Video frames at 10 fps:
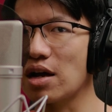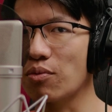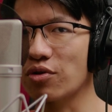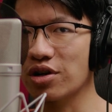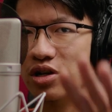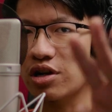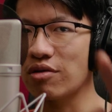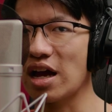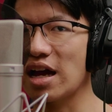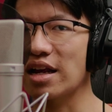And we're going to
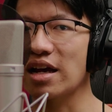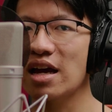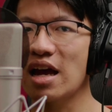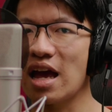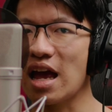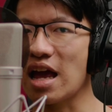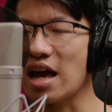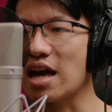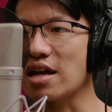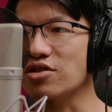go ahead
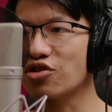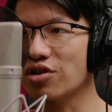and